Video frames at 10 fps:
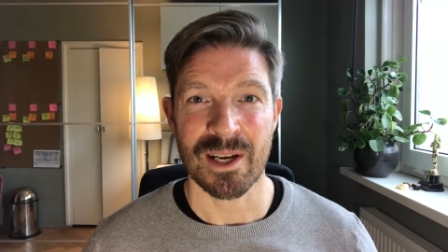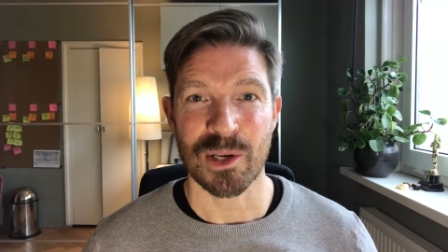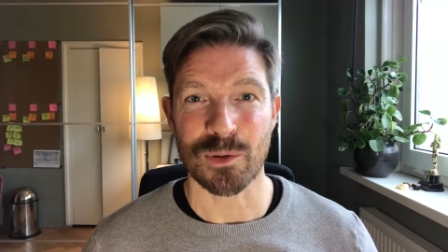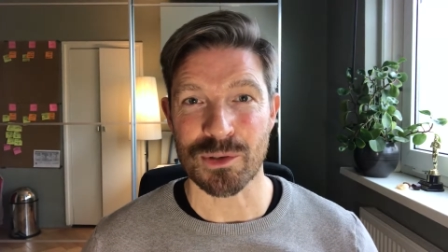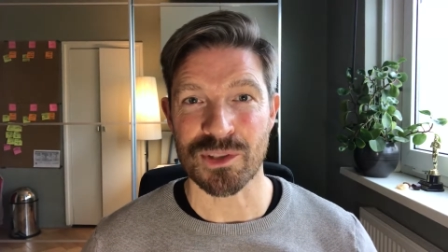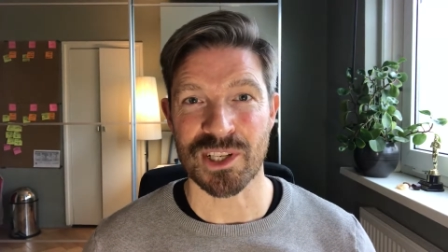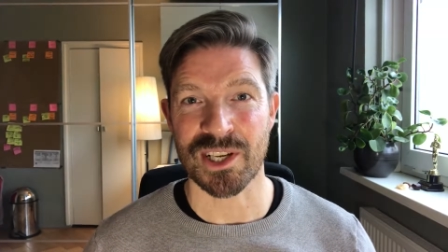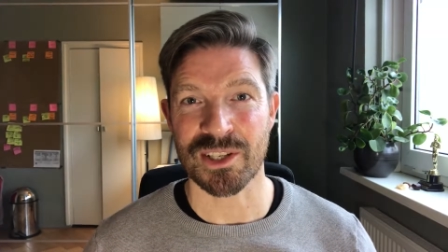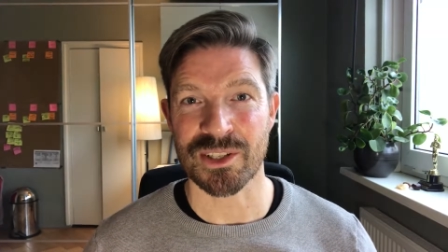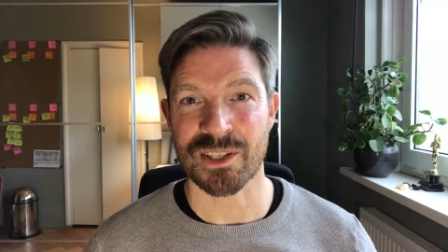It also
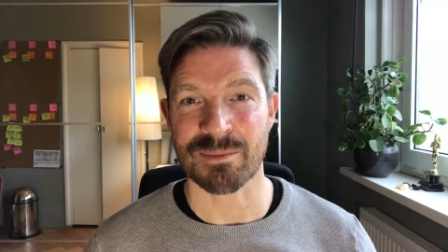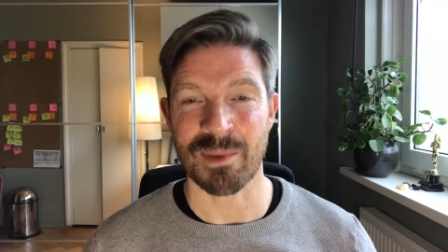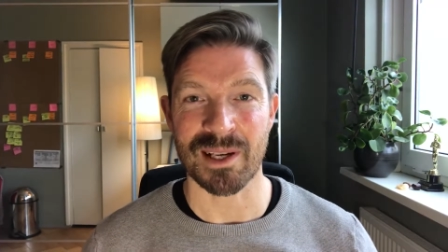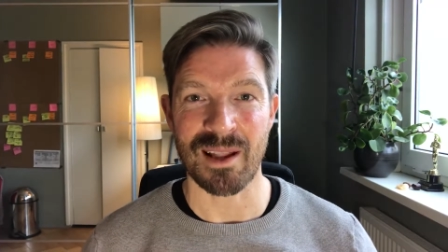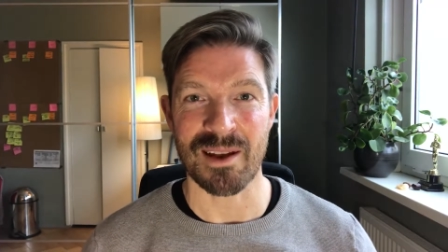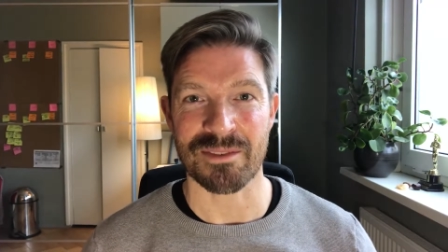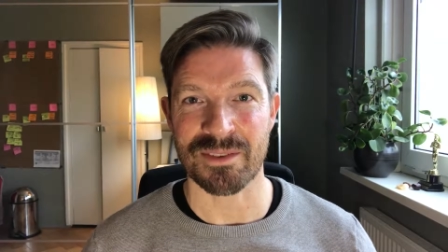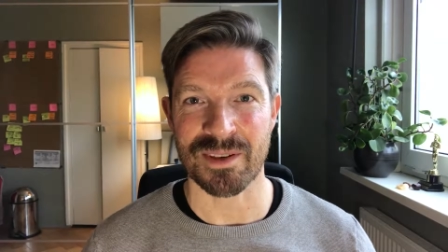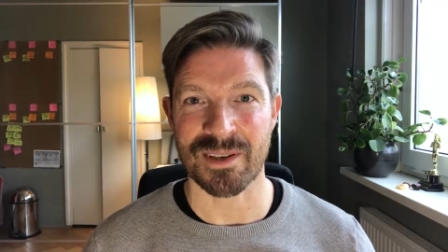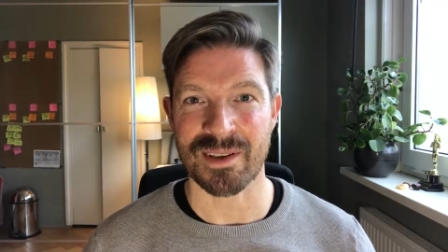changed my life
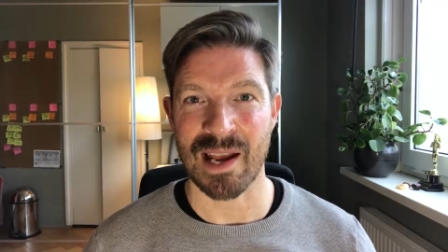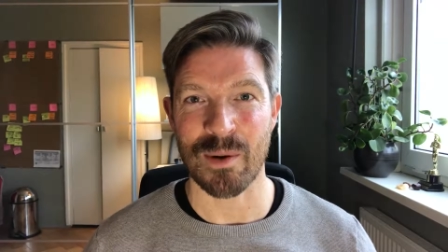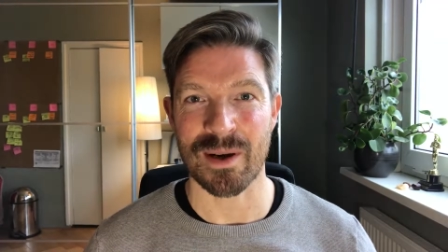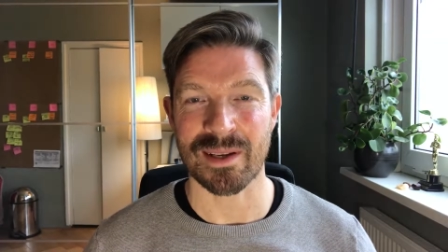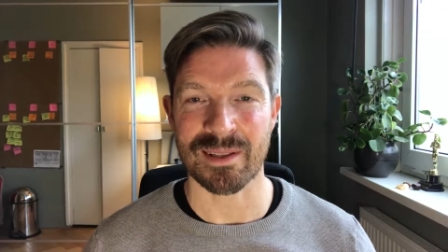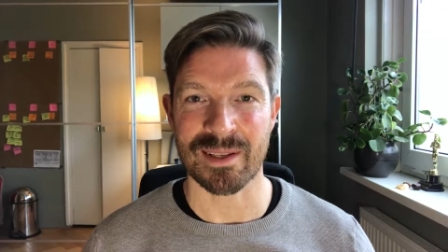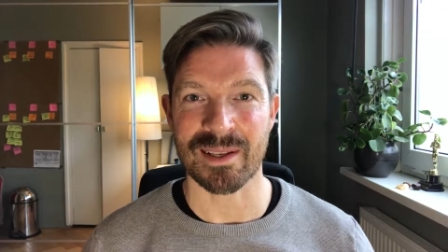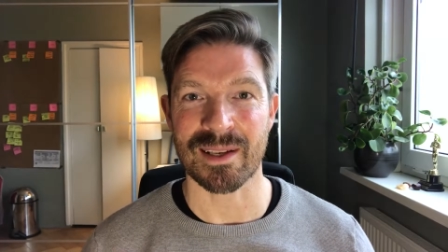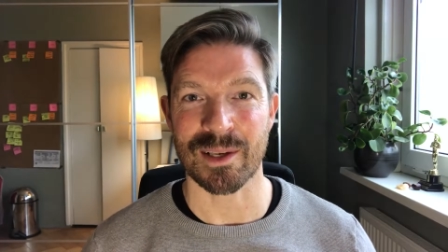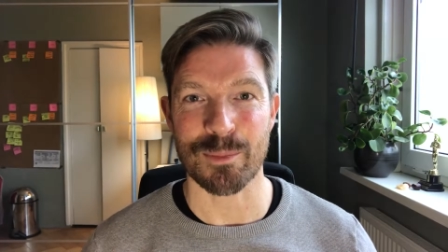and how I
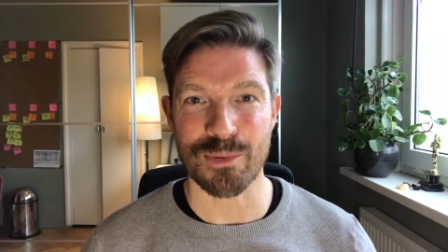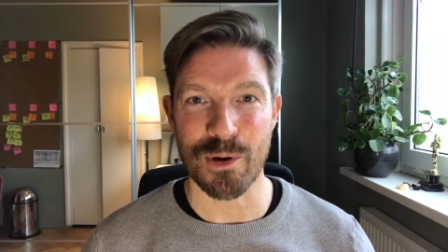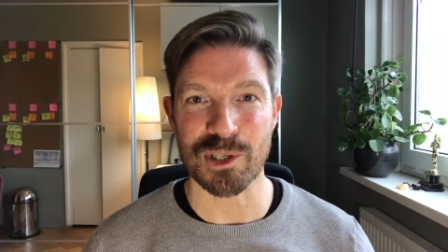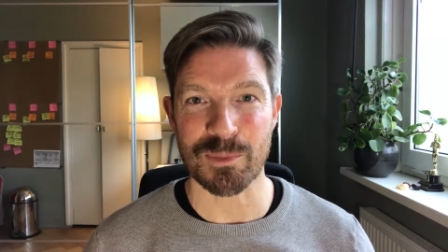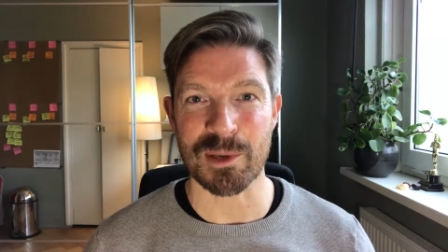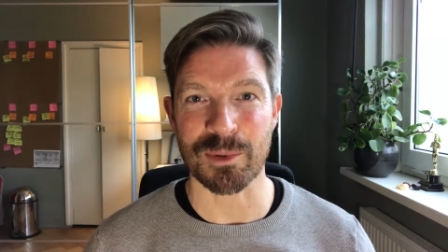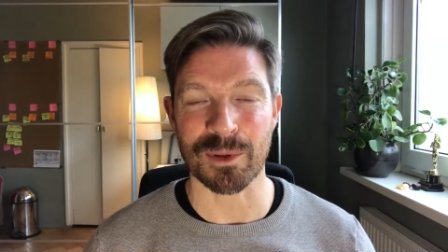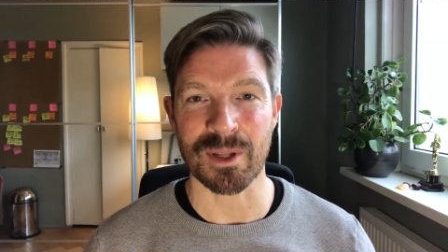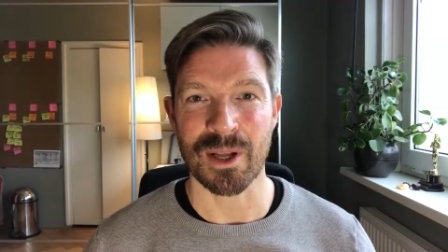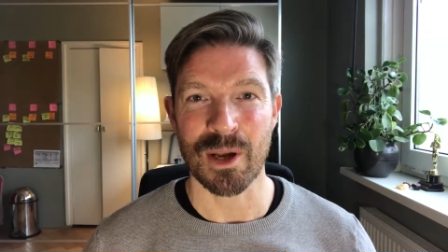think and approach
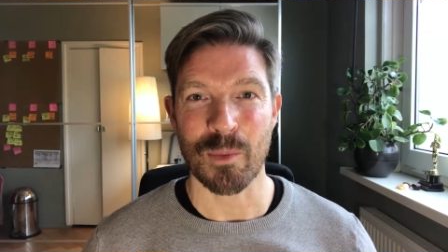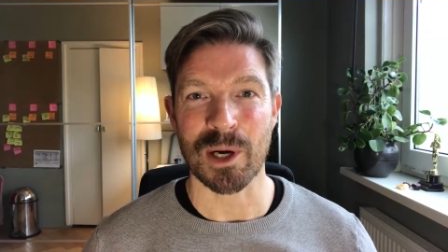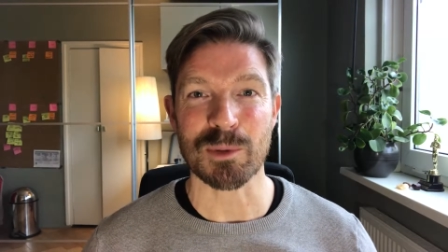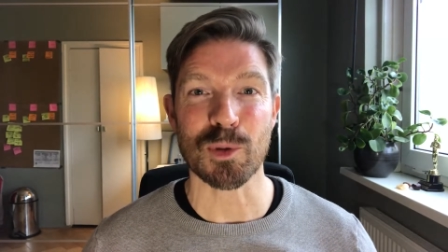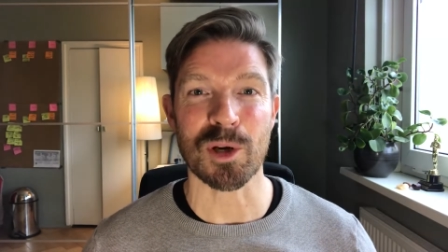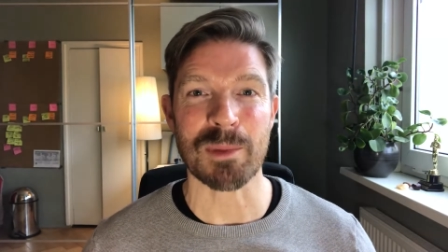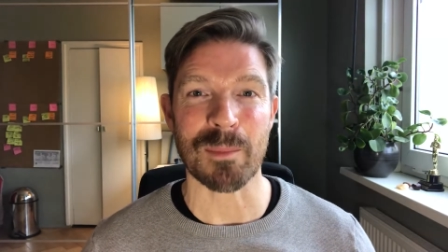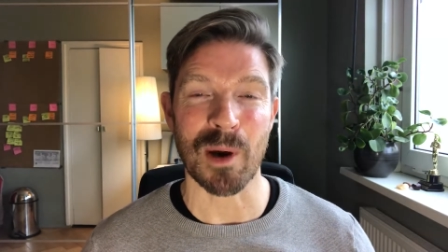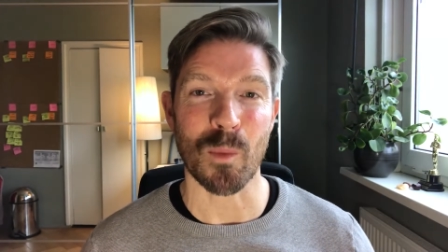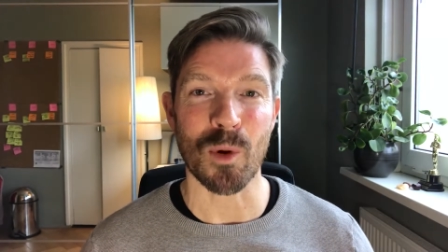people when I'm talking
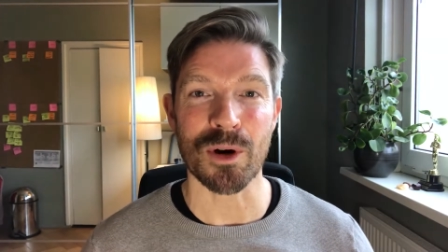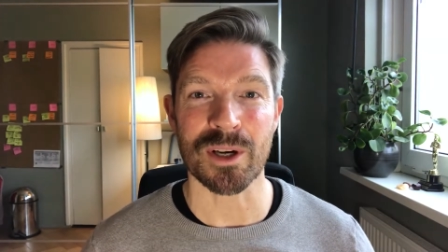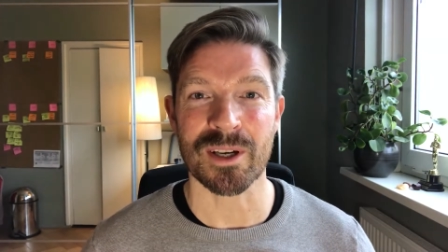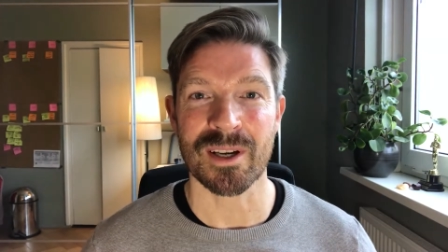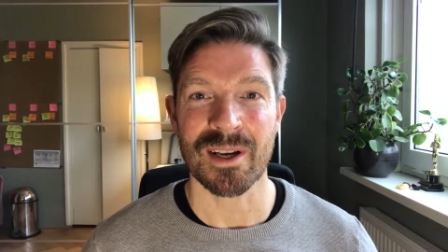about my work,